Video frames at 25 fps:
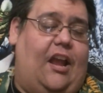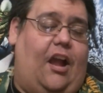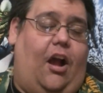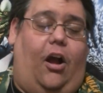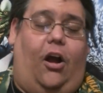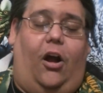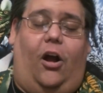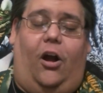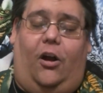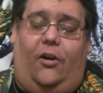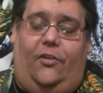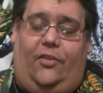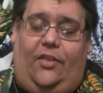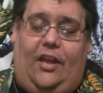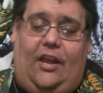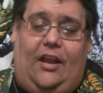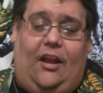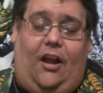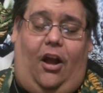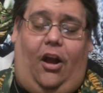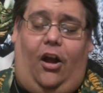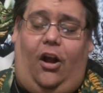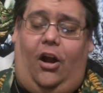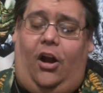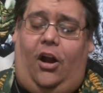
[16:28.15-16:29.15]

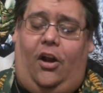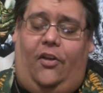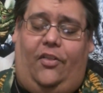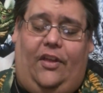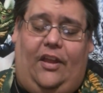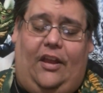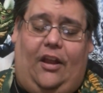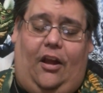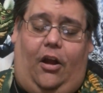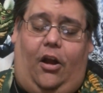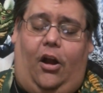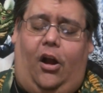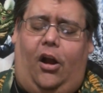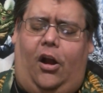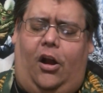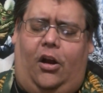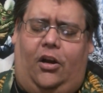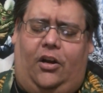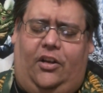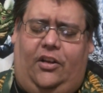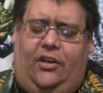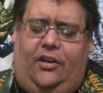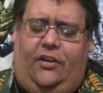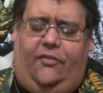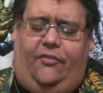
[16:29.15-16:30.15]

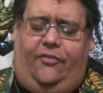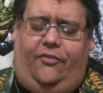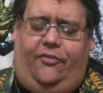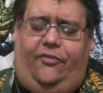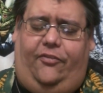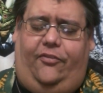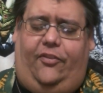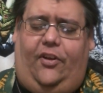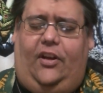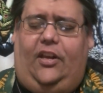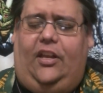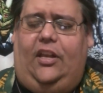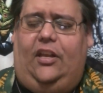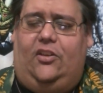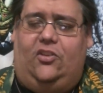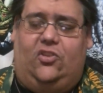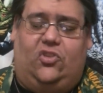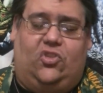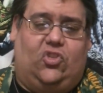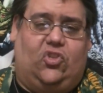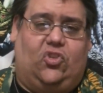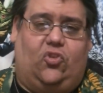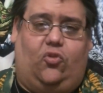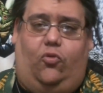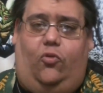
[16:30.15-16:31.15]
are gonna fucking
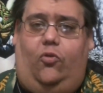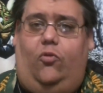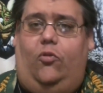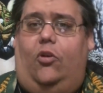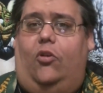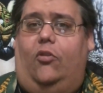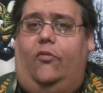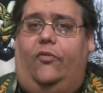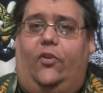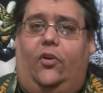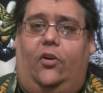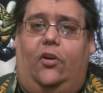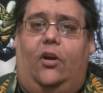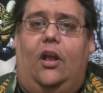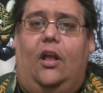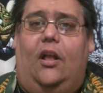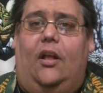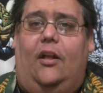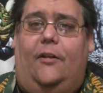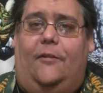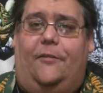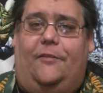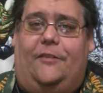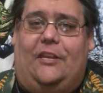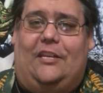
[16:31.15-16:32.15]
screw over
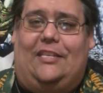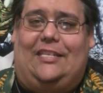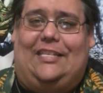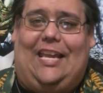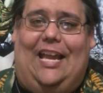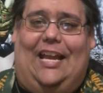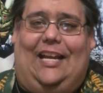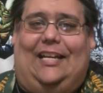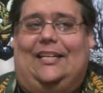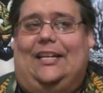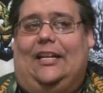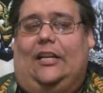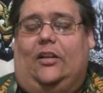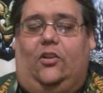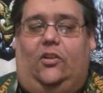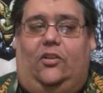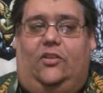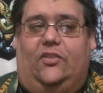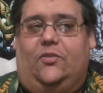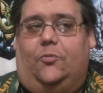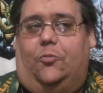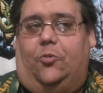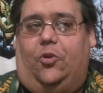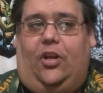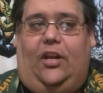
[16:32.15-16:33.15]
the
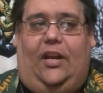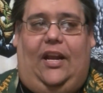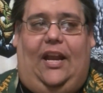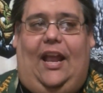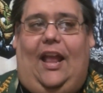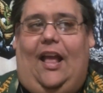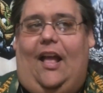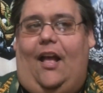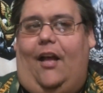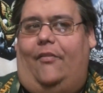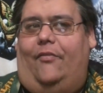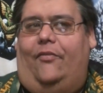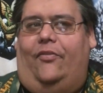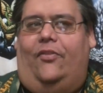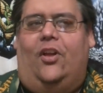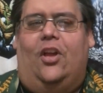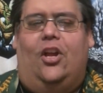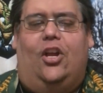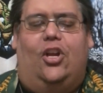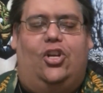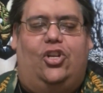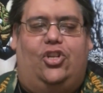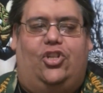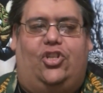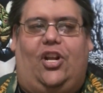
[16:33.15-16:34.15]
technicals, and we're gonna have
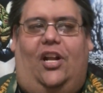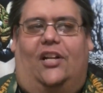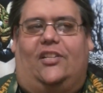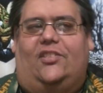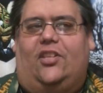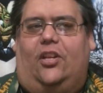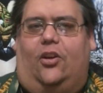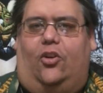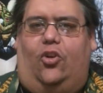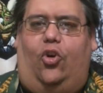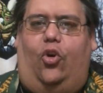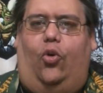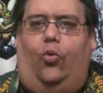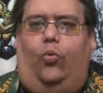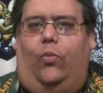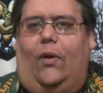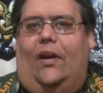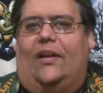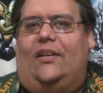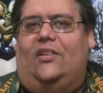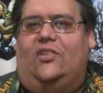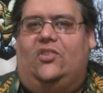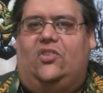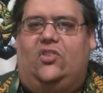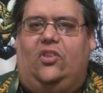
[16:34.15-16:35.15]
shots that are
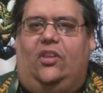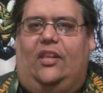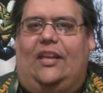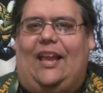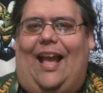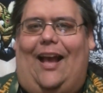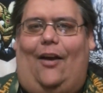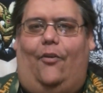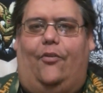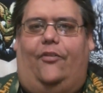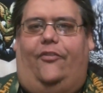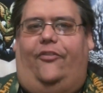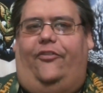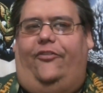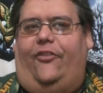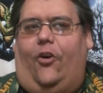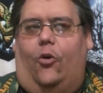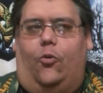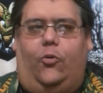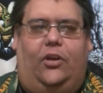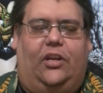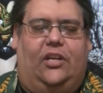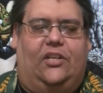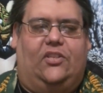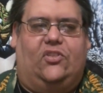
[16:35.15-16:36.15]
horrendously out of
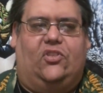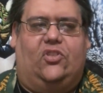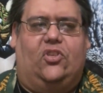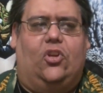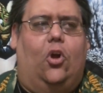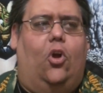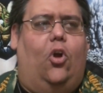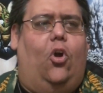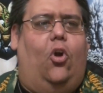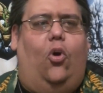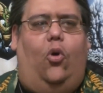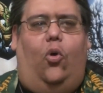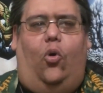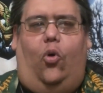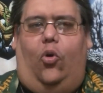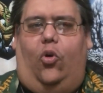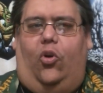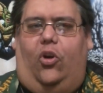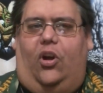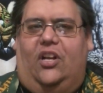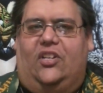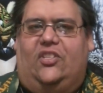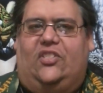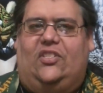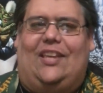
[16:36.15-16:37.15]
focus,
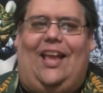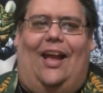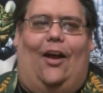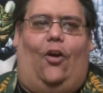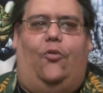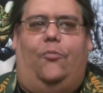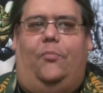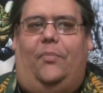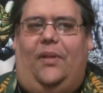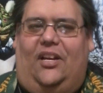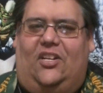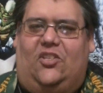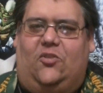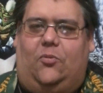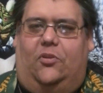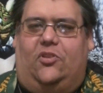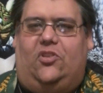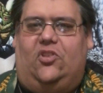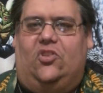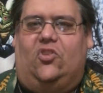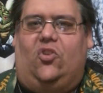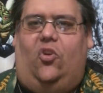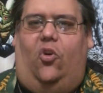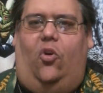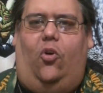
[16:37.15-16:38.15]
or a sound mix
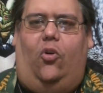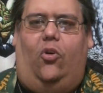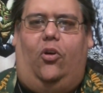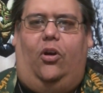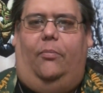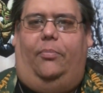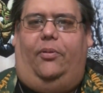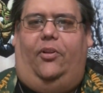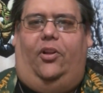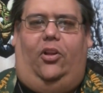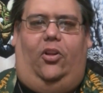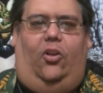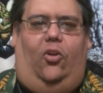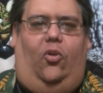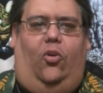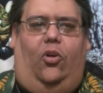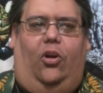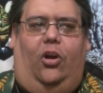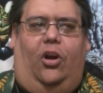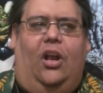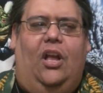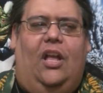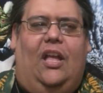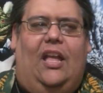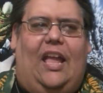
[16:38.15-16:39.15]
which is horrible,
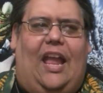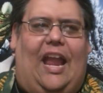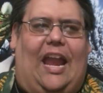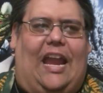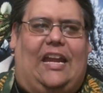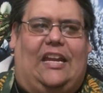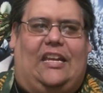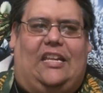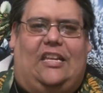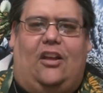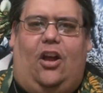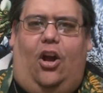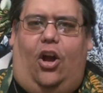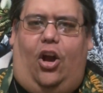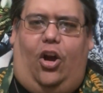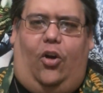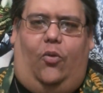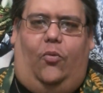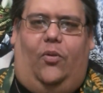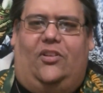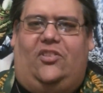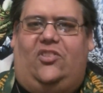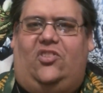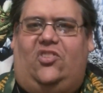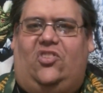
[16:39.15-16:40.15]
or
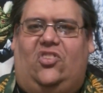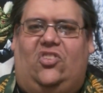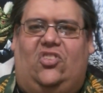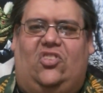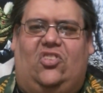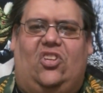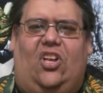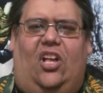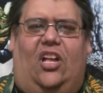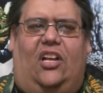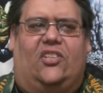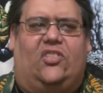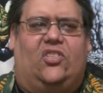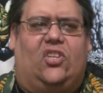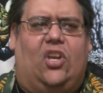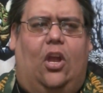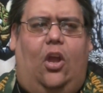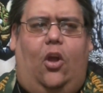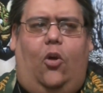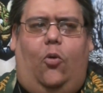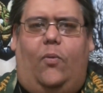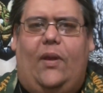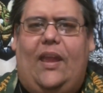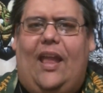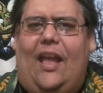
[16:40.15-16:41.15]
ADR which sucks.
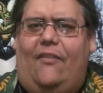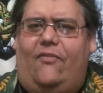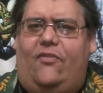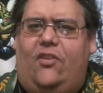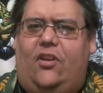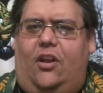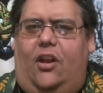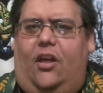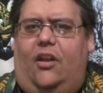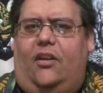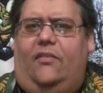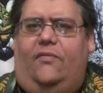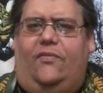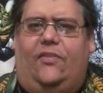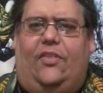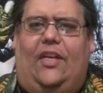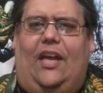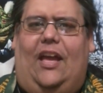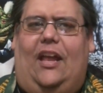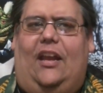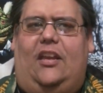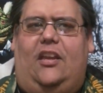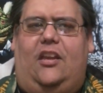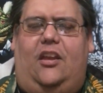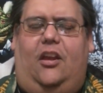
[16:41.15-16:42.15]
We have none of
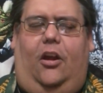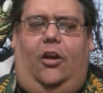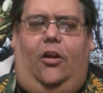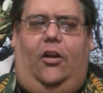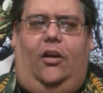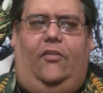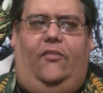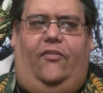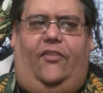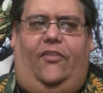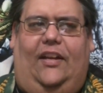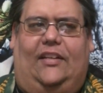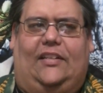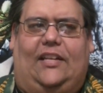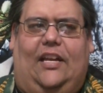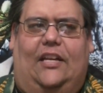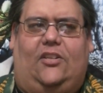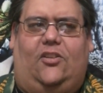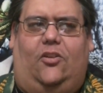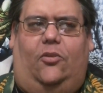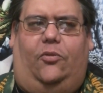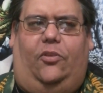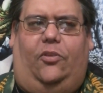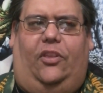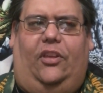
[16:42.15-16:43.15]
that here. In fact, I
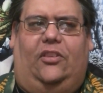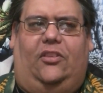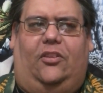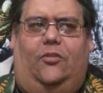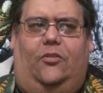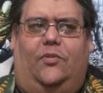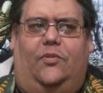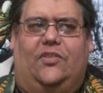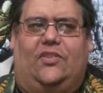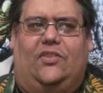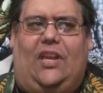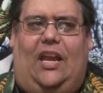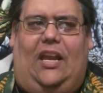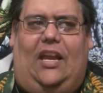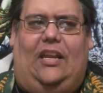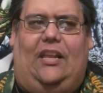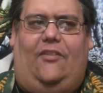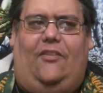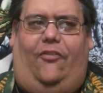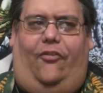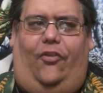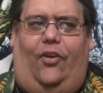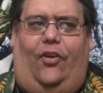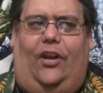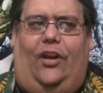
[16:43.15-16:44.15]
don't think there was
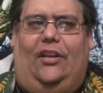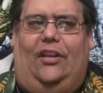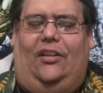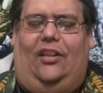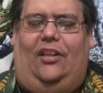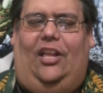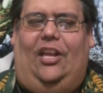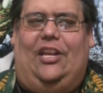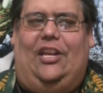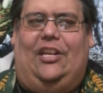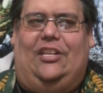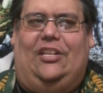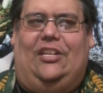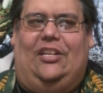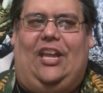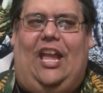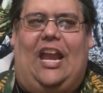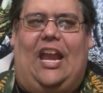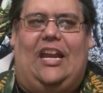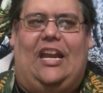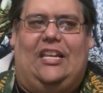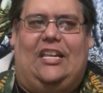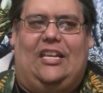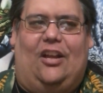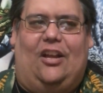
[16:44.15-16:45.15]
any friggin'
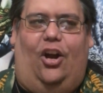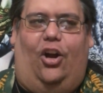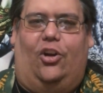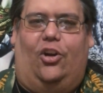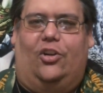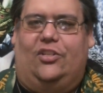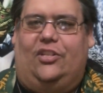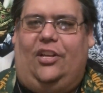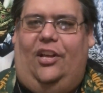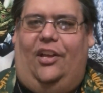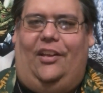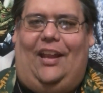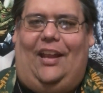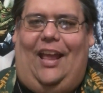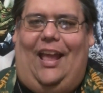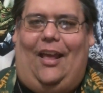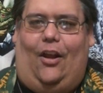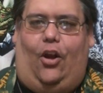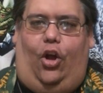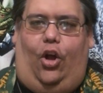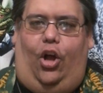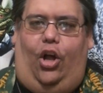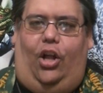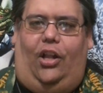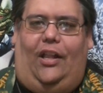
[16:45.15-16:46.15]
ADR done
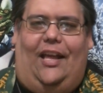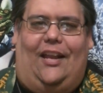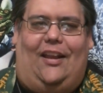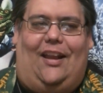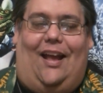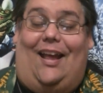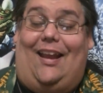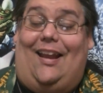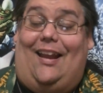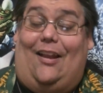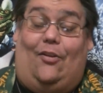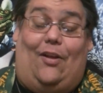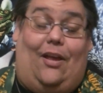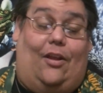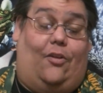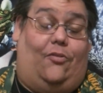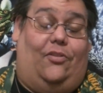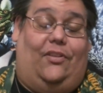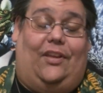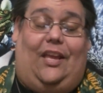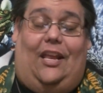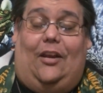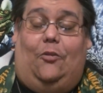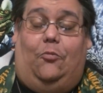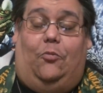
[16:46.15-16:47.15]
at all. I don't
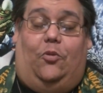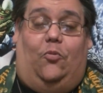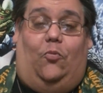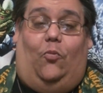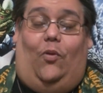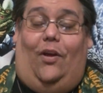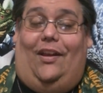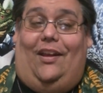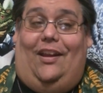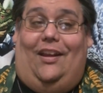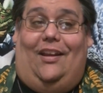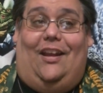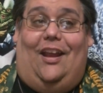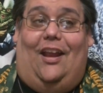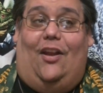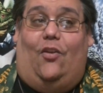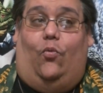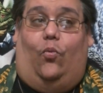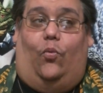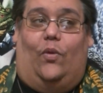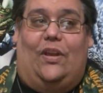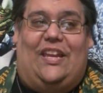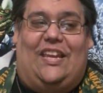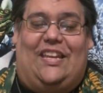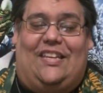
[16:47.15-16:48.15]
think anyone went in
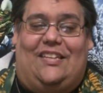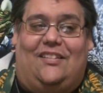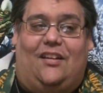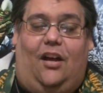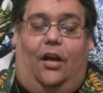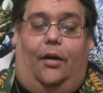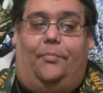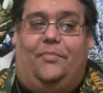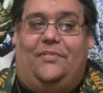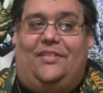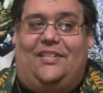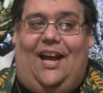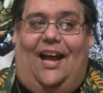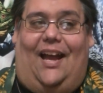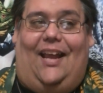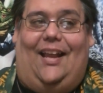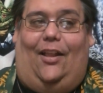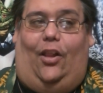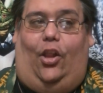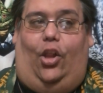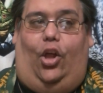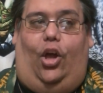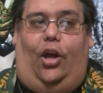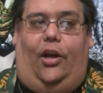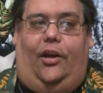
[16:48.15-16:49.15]
and redubbed
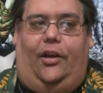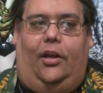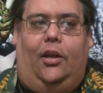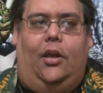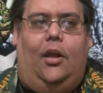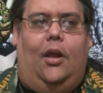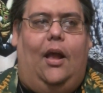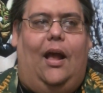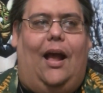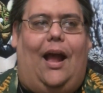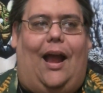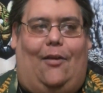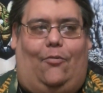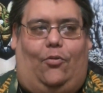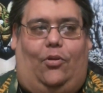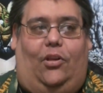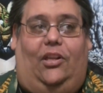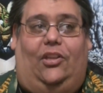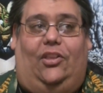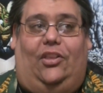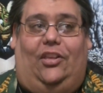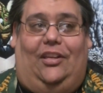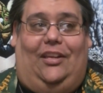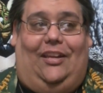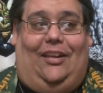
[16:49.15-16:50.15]
dialogue. I
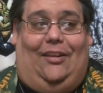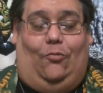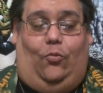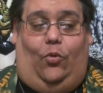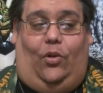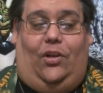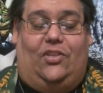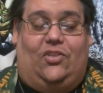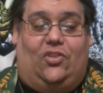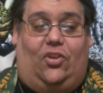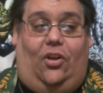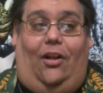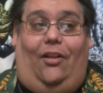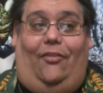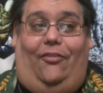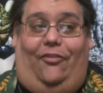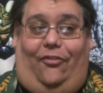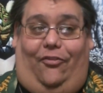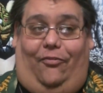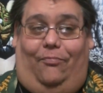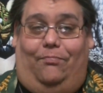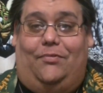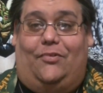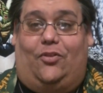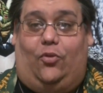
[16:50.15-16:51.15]
really think it was all
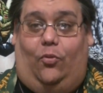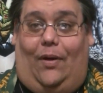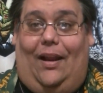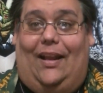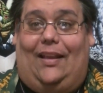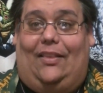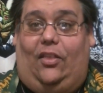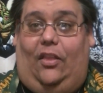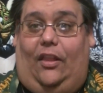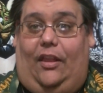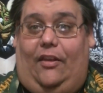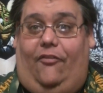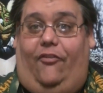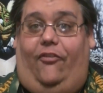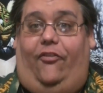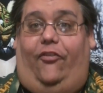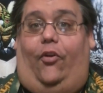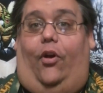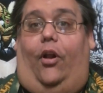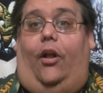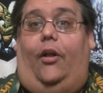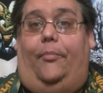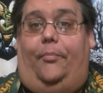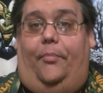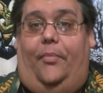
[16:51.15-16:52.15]
directly
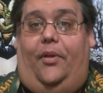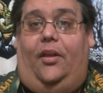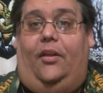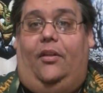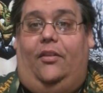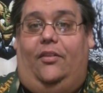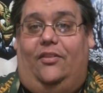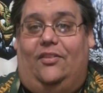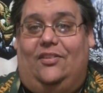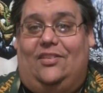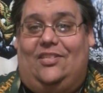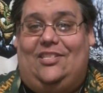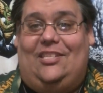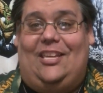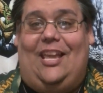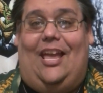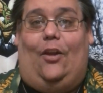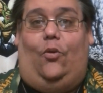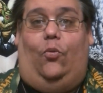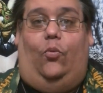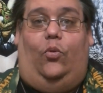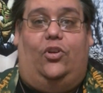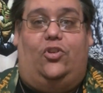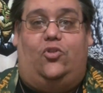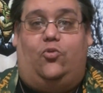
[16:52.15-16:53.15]
from the
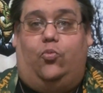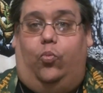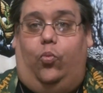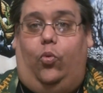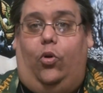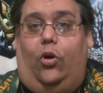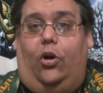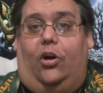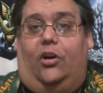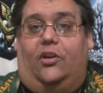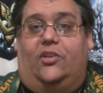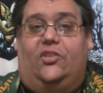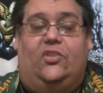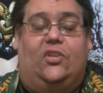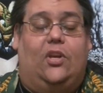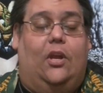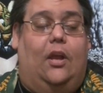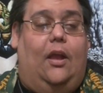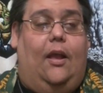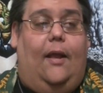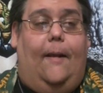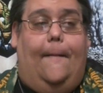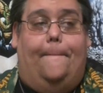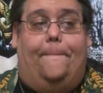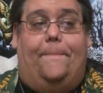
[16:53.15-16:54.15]
set, which works
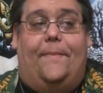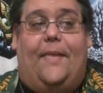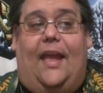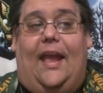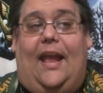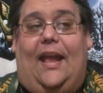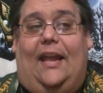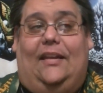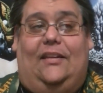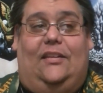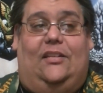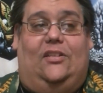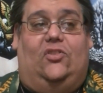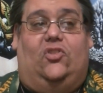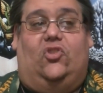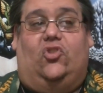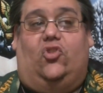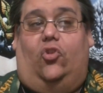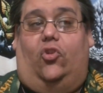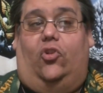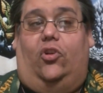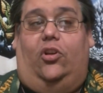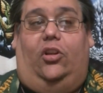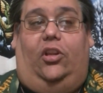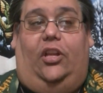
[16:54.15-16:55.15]
and is
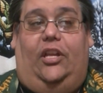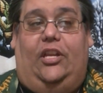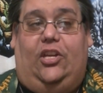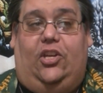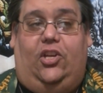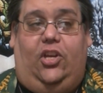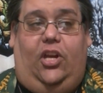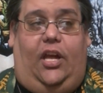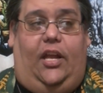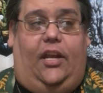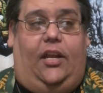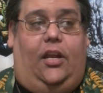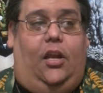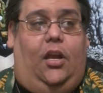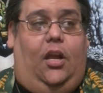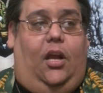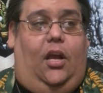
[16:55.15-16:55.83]
certainly good.